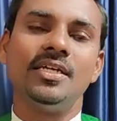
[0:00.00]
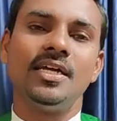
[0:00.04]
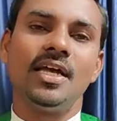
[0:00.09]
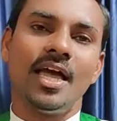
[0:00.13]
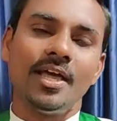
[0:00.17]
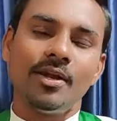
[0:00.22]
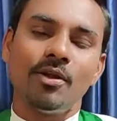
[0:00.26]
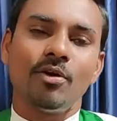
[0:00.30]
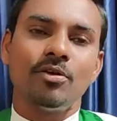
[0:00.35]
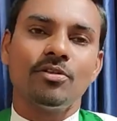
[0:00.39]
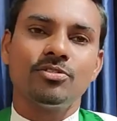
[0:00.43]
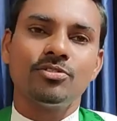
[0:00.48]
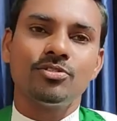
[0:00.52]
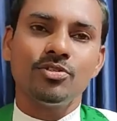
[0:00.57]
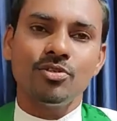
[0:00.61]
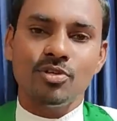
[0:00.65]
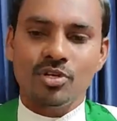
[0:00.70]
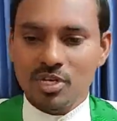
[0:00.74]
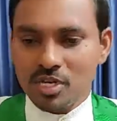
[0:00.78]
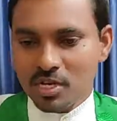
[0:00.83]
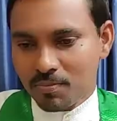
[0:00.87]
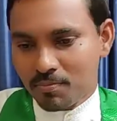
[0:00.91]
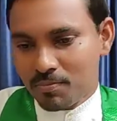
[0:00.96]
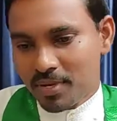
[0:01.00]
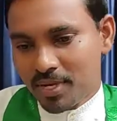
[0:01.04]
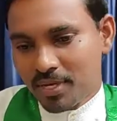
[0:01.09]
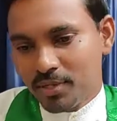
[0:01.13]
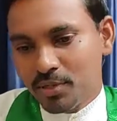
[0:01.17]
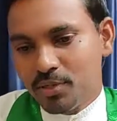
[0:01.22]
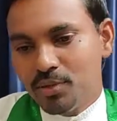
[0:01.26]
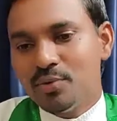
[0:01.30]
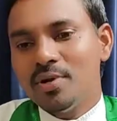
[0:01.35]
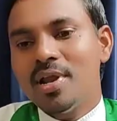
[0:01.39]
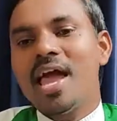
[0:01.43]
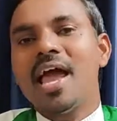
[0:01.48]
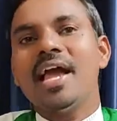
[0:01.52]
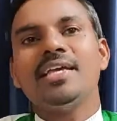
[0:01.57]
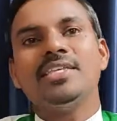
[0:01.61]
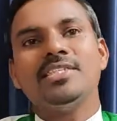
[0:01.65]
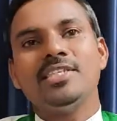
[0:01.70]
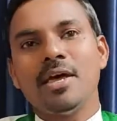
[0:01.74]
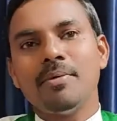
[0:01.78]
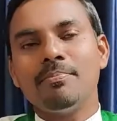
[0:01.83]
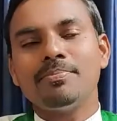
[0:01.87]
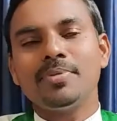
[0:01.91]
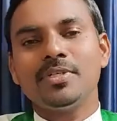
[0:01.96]
and also be good
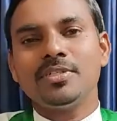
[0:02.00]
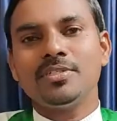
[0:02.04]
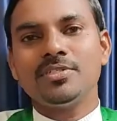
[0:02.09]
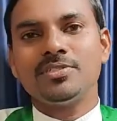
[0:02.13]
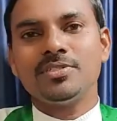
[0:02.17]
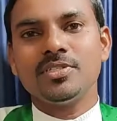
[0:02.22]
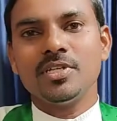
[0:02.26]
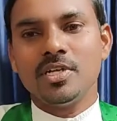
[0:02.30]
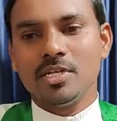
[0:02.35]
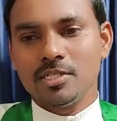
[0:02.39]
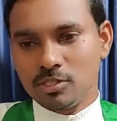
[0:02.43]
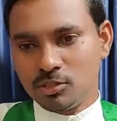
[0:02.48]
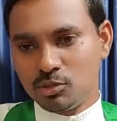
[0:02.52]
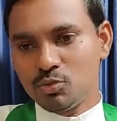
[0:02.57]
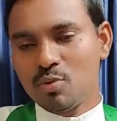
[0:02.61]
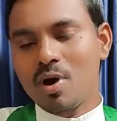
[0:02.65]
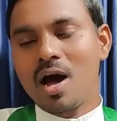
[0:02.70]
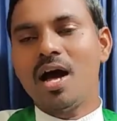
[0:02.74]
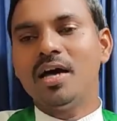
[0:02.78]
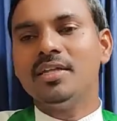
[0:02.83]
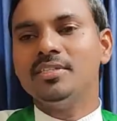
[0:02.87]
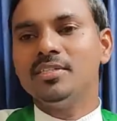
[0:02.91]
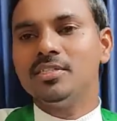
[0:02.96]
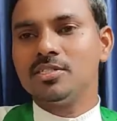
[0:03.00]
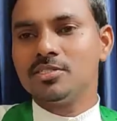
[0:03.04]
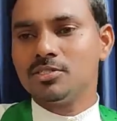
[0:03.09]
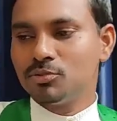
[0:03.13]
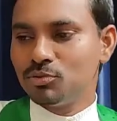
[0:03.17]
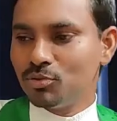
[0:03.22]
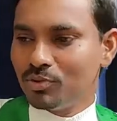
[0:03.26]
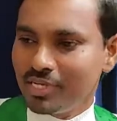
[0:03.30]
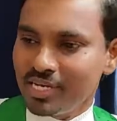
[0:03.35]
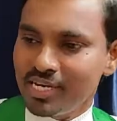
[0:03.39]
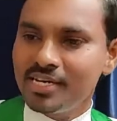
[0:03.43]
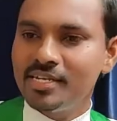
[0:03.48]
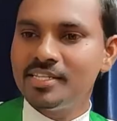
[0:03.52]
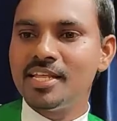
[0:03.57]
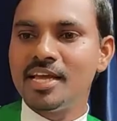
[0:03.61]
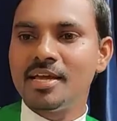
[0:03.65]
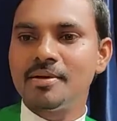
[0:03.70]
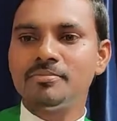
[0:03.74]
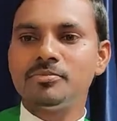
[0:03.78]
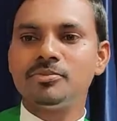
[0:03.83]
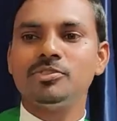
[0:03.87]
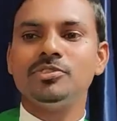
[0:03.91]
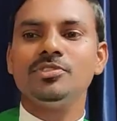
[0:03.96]
examples to others to lead
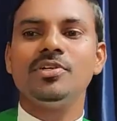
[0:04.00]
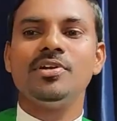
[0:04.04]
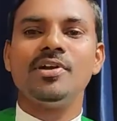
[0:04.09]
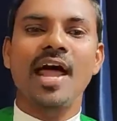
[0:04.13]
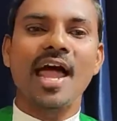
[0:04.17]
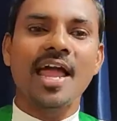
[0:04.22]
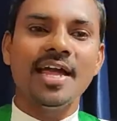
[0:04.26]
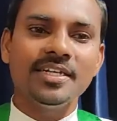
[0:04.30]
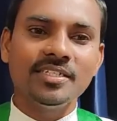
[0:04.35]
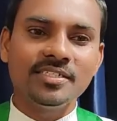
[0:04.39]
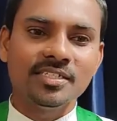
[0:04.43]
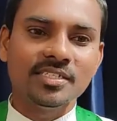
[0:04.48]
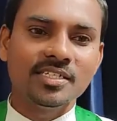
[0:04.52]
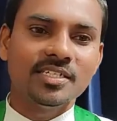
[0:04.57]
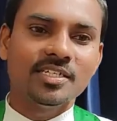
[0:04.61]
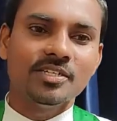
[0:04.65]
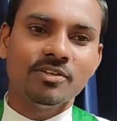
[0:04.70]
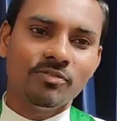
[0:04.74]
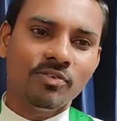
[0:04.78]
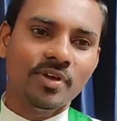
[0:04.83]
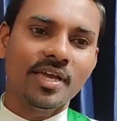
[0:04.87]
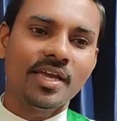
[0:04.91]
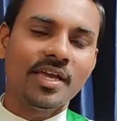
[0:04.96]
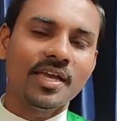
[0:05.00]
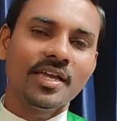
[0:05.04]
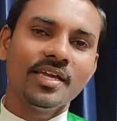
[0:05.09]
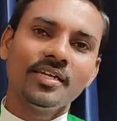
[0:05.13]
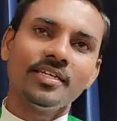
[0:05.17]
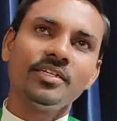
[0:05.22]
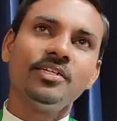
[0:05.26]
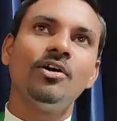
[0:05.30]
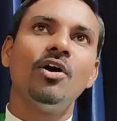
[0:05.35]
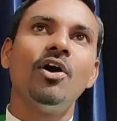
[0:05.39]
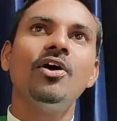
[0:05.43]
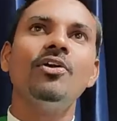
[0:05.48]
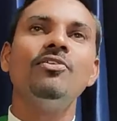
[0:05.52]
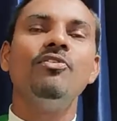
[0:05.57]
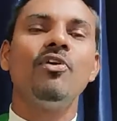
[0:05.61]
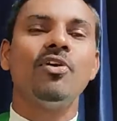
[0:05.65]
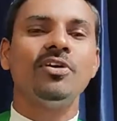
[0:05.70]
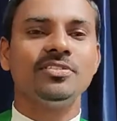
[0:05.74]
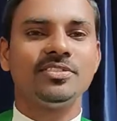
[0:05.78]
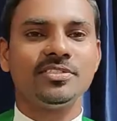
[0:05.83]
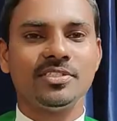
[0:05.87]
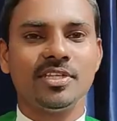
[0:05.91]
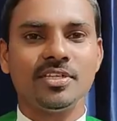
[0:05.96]
them to the right way God
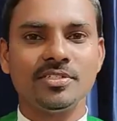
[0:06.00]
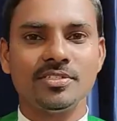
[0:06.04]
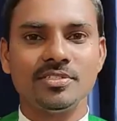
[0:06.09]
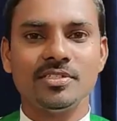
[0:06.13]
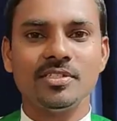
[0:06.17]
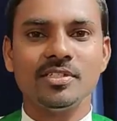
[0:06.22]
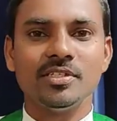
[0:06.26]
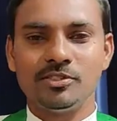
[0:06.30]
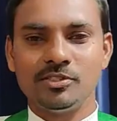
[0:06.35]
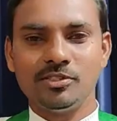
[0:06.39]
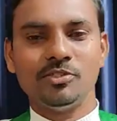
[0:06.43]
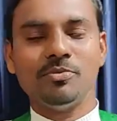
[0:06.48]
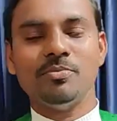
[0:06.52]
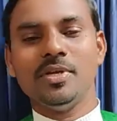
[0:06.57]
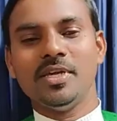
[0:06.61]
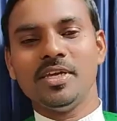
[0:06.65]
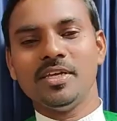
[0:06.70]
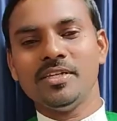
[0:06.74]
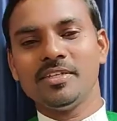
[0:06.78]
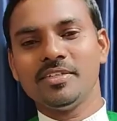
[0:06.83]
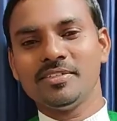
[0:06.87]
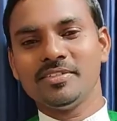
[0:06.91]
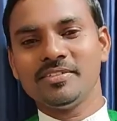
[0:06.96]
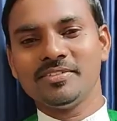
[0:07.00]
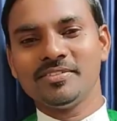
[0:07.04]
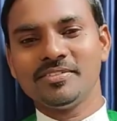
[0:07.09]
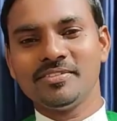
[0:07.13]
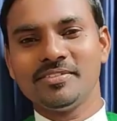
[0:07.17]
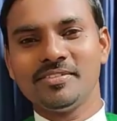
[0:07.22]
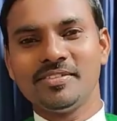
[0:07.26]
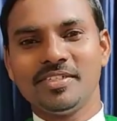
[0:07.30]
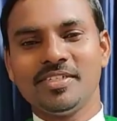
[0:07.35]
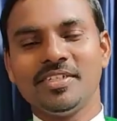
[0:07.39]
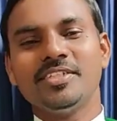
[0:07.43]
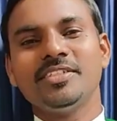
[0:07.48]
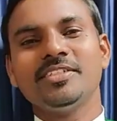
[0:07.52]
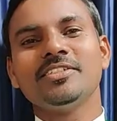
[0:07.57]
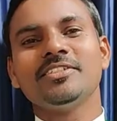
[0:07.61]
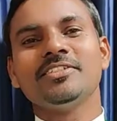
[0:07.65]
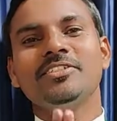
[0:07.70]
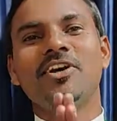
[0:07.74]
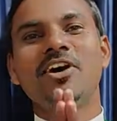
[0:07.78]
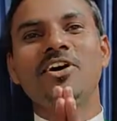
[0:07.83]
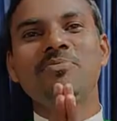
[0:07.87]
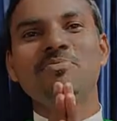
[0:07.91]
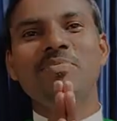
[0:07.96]
wants us to be.
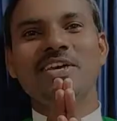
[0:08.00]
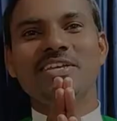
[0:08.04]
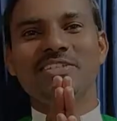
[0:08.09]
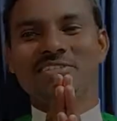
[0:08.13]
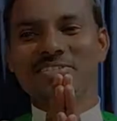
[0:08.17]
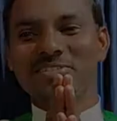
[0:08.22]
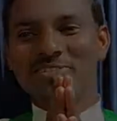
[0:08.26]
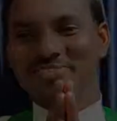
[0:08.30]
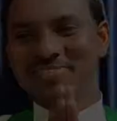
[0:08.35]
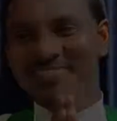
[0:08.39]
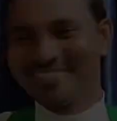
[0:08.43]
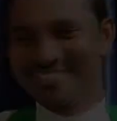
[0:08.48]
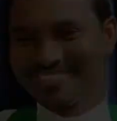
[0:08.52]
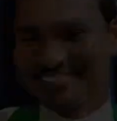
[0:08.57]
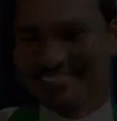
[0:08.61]
God bless you.